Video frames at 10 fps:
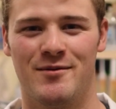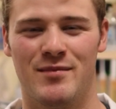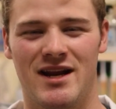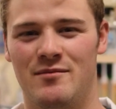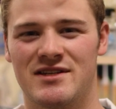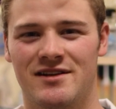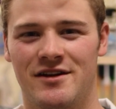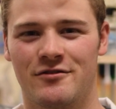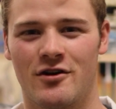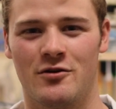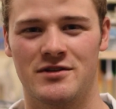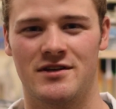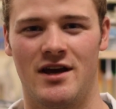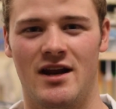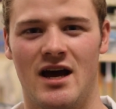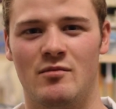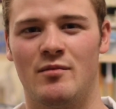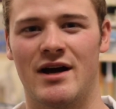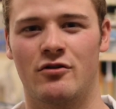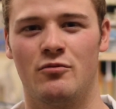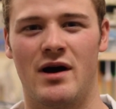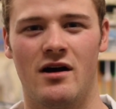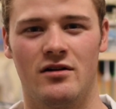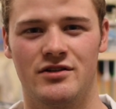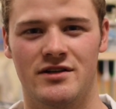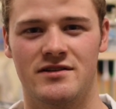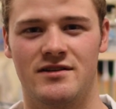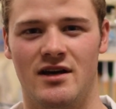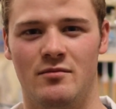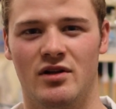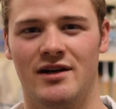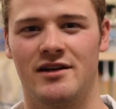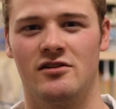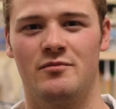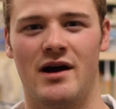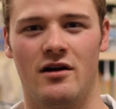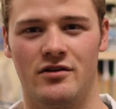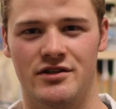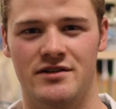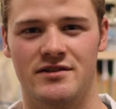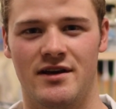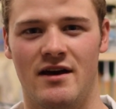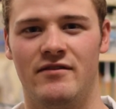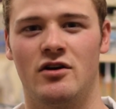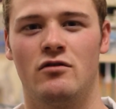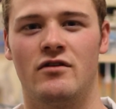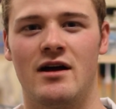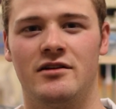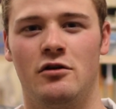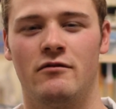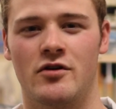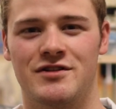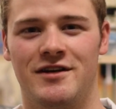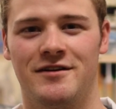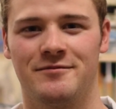My name is Lyndon Gross, and I am a microbiologist and molecular biologist at Vancouver Island University.